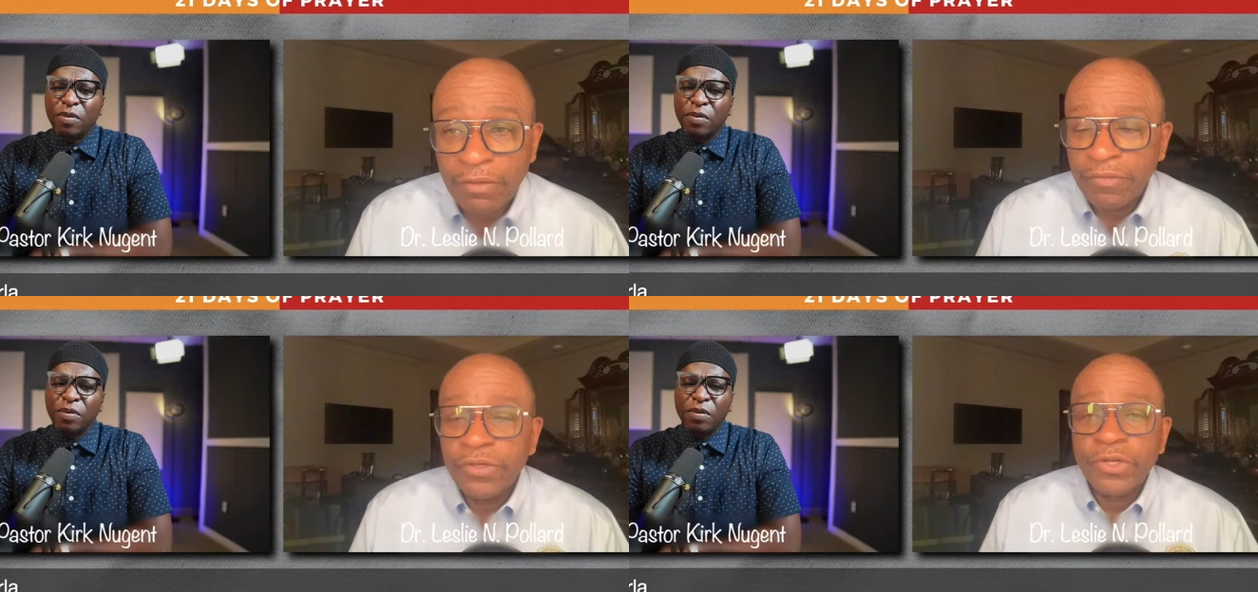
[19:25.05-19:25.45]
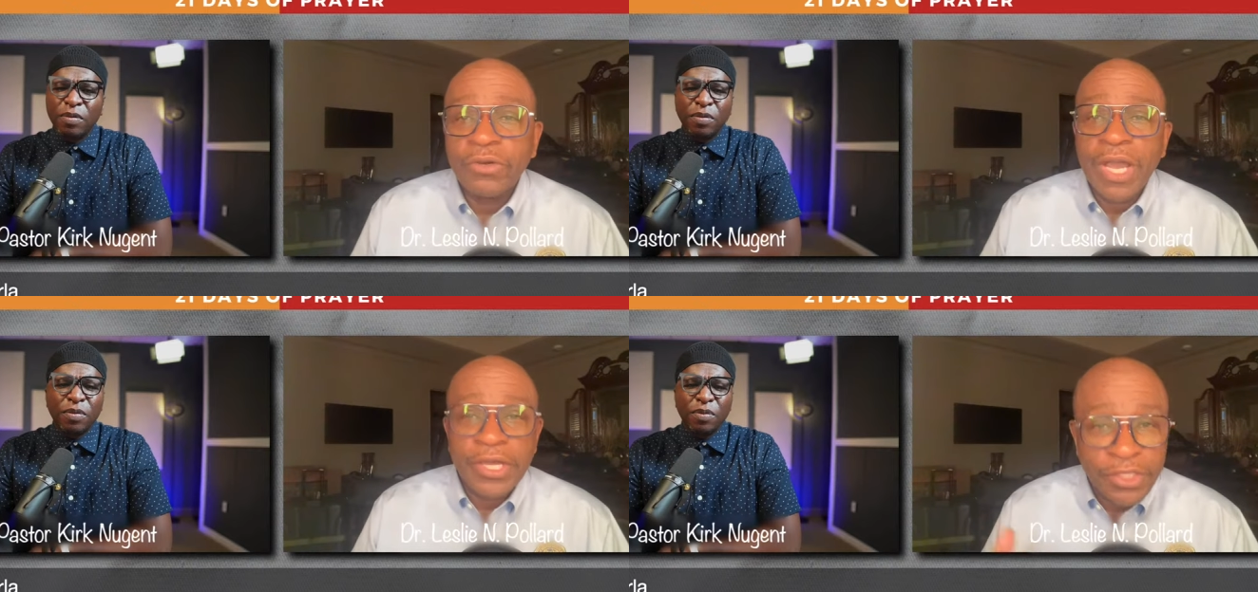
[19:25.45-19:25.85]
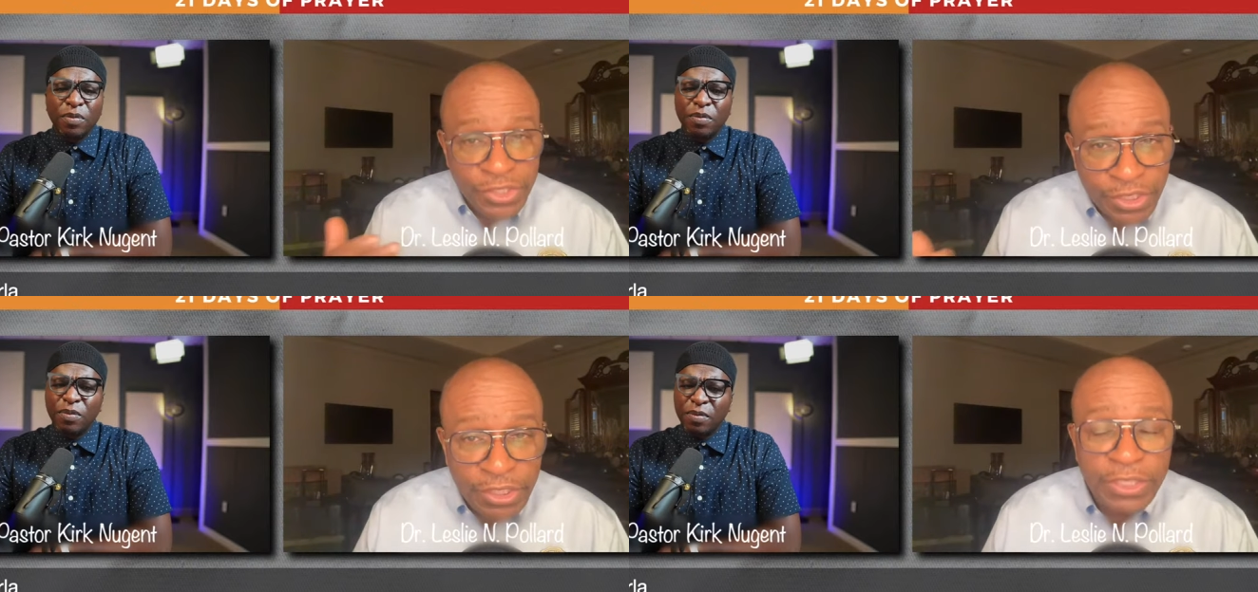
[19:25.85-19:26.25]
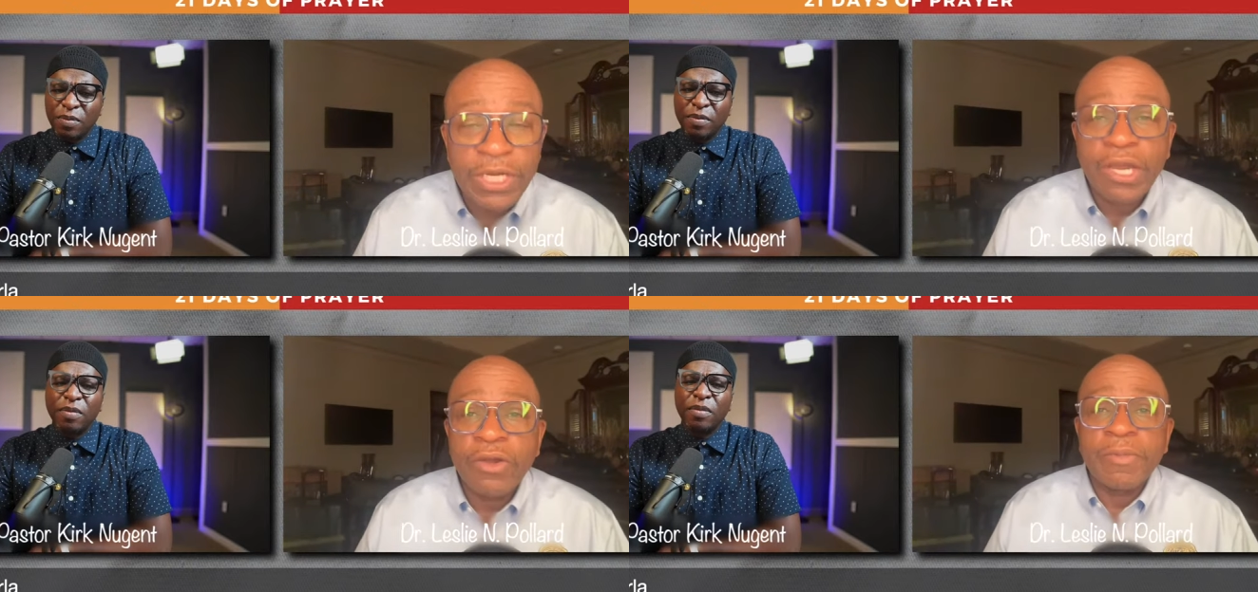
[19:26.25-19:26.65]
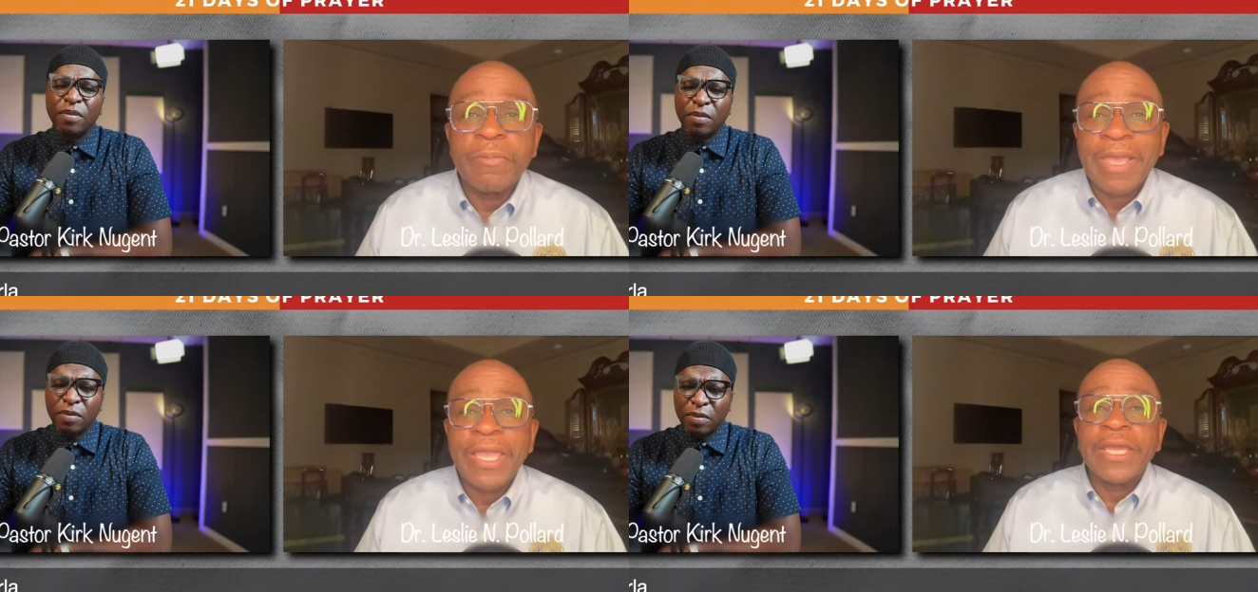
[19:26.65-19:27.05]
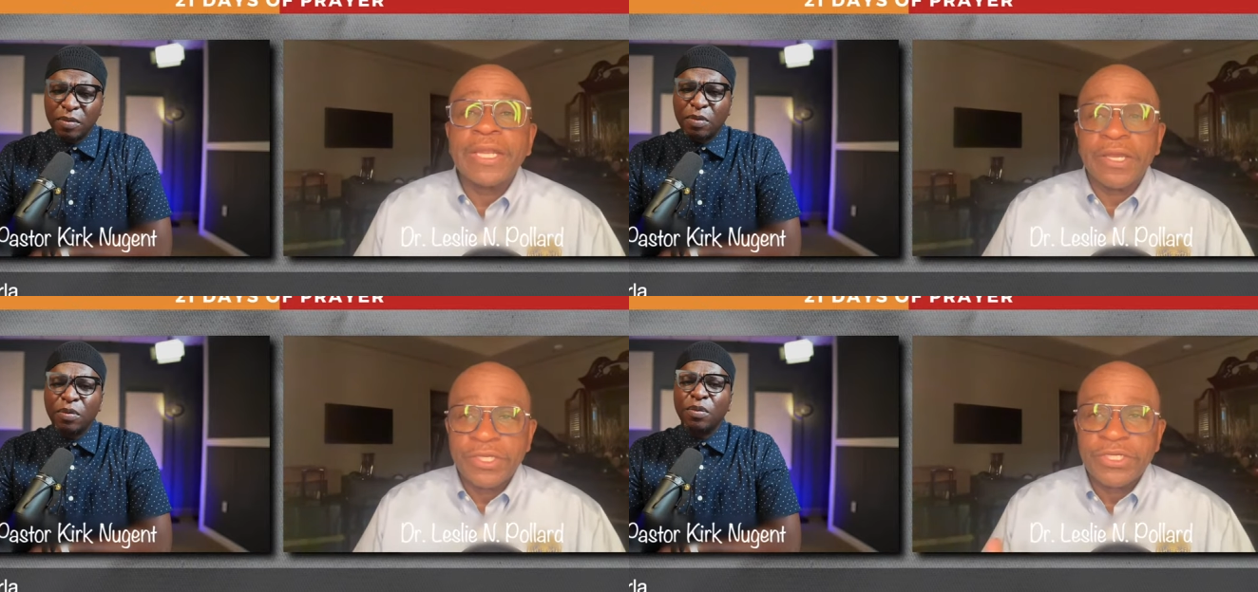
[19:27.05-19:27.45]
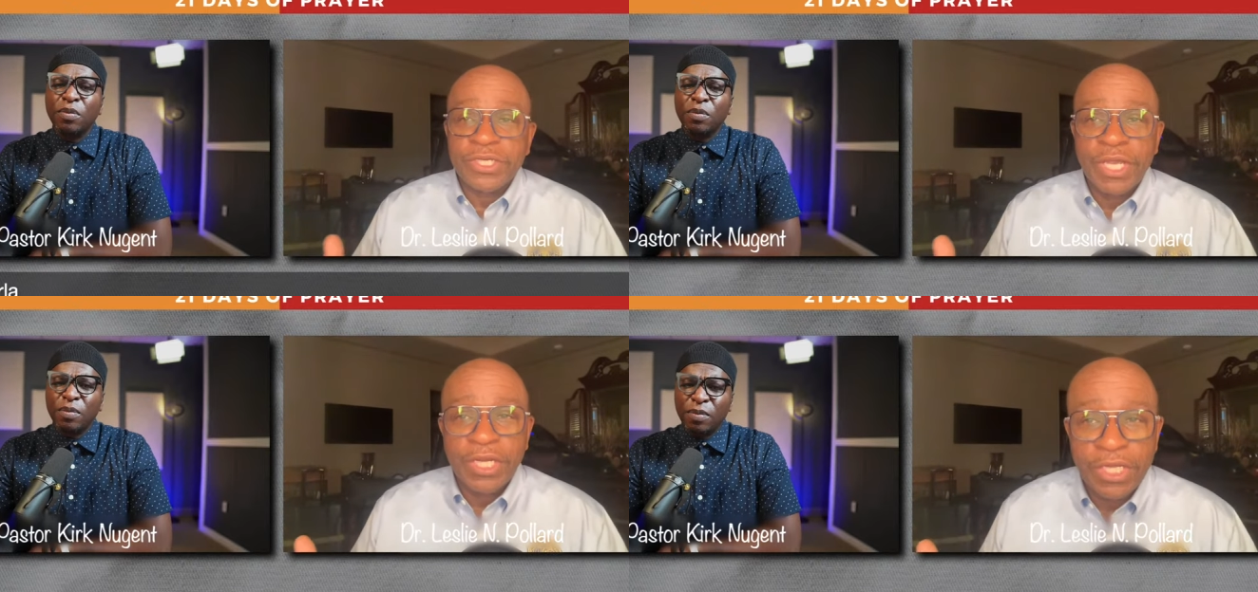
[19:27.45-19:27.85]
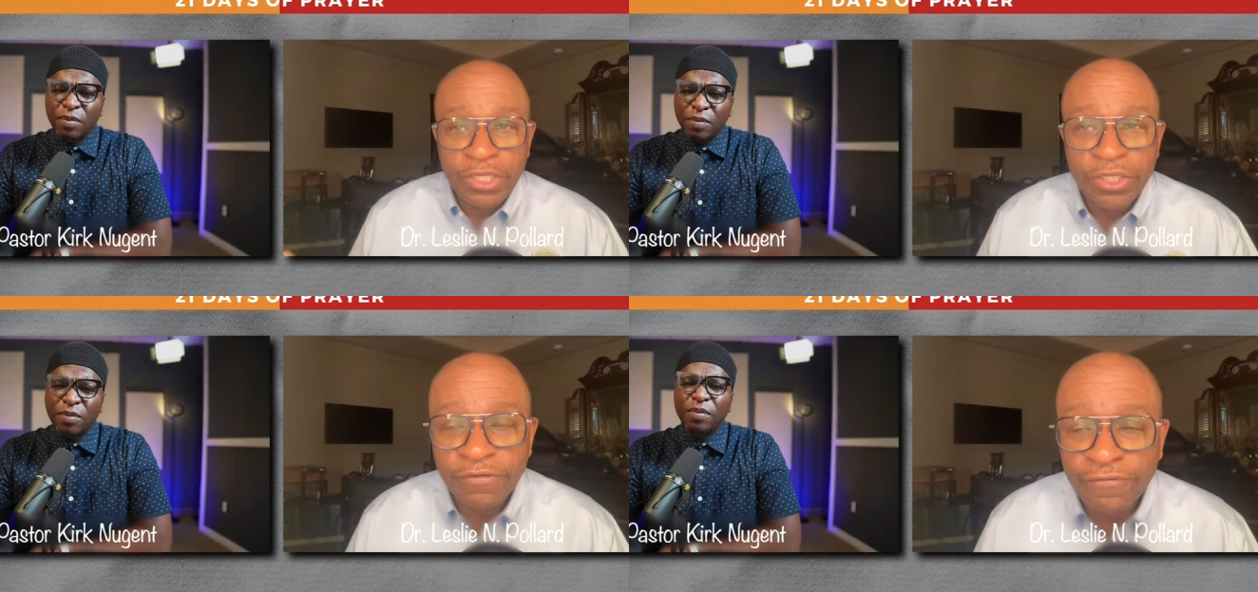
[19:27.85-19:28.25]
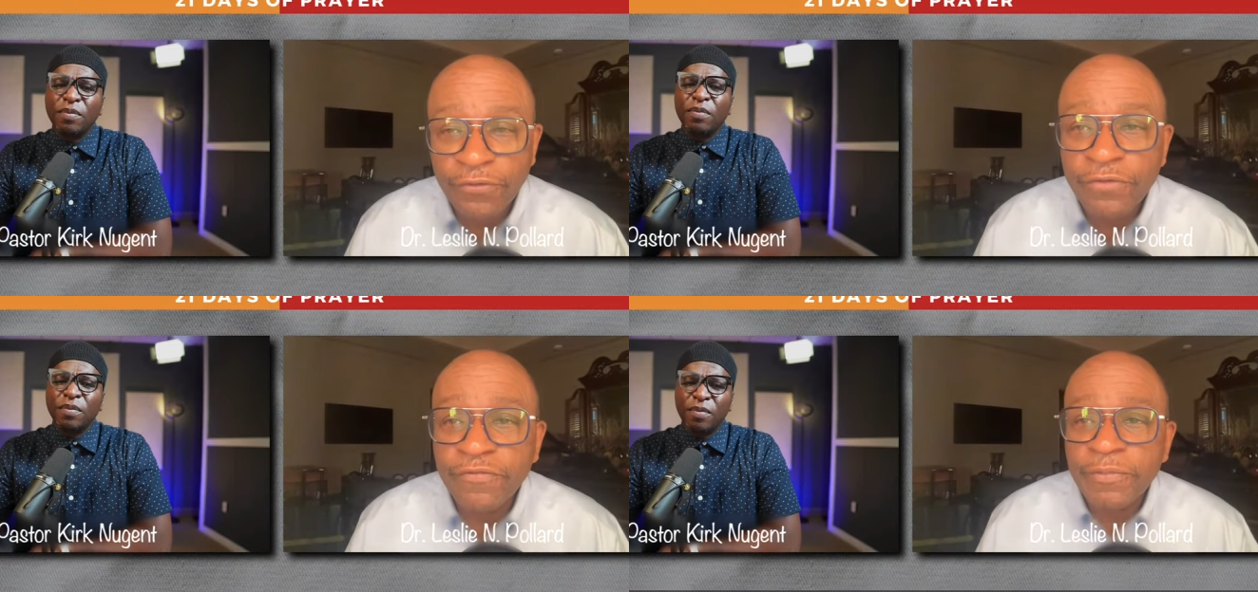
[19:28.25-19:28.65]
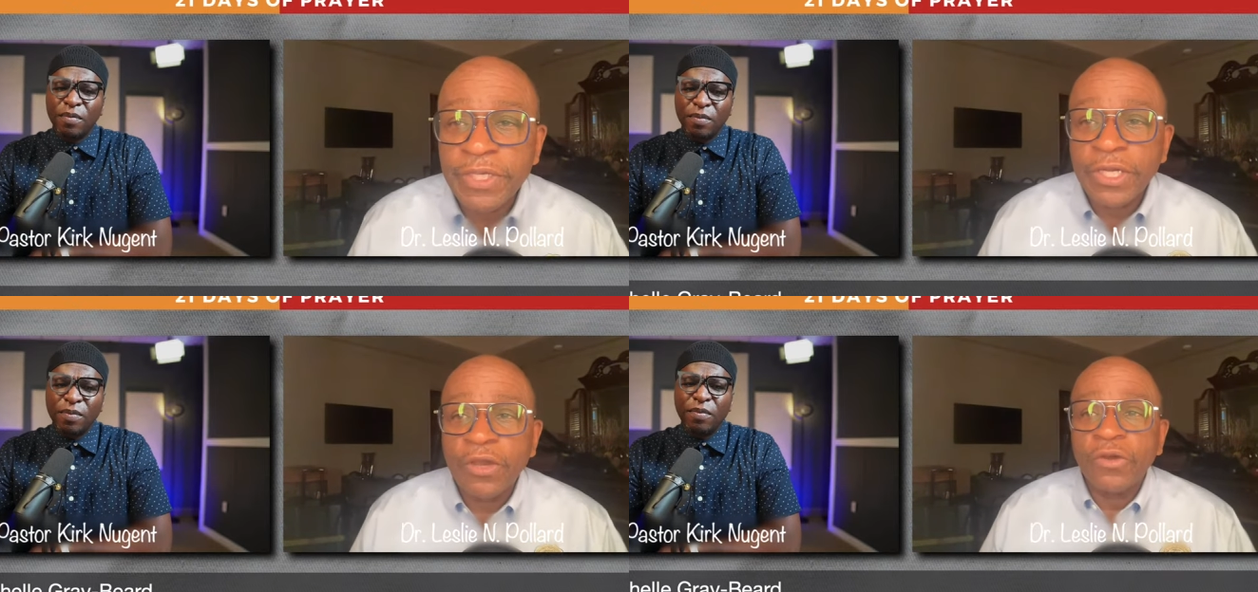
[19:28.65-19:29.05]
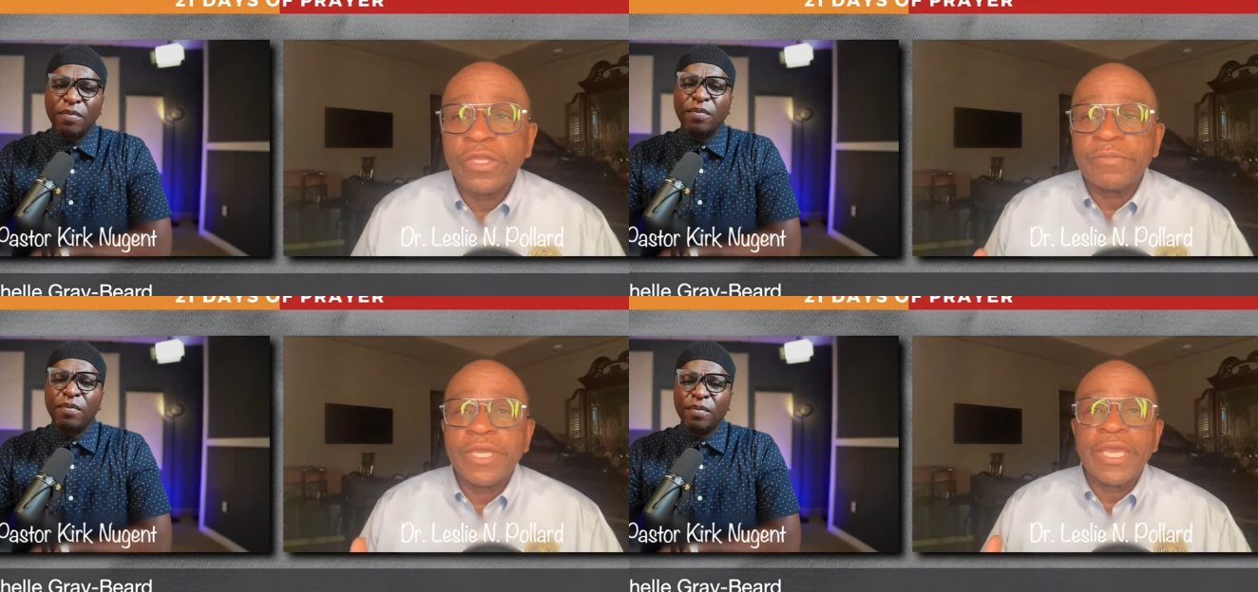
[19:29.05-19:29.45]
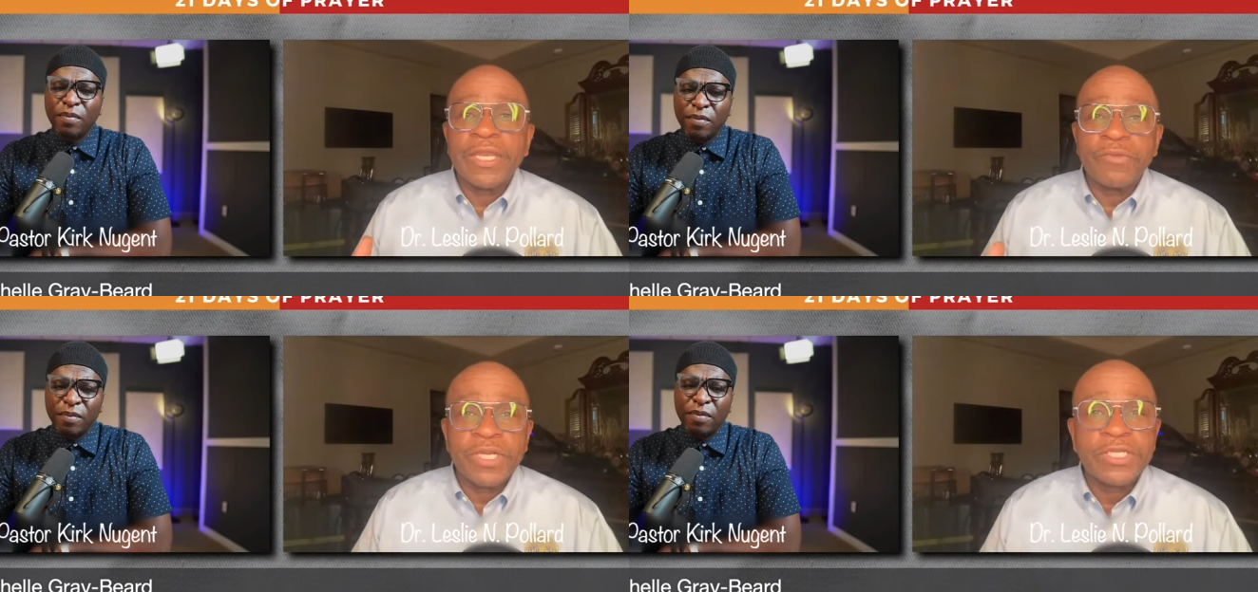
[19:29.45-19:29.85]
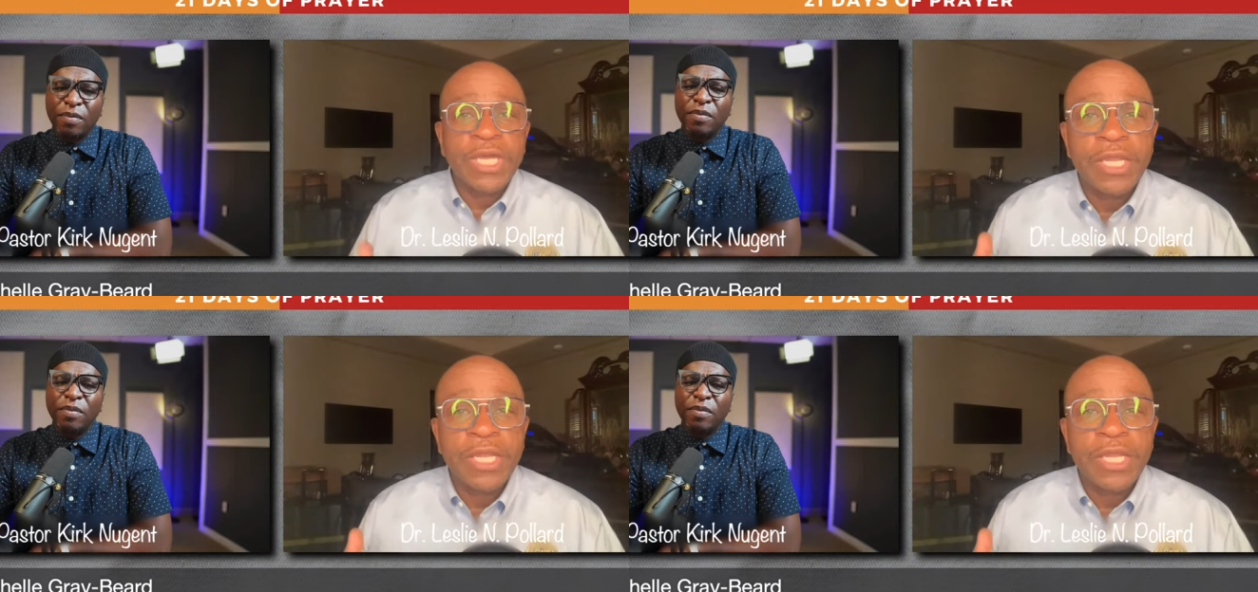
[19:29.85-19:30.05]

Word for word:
Speaker 1: I, you know, I understand now. I'm a man. I understand. He couldn't afford for me to call him daddy when he's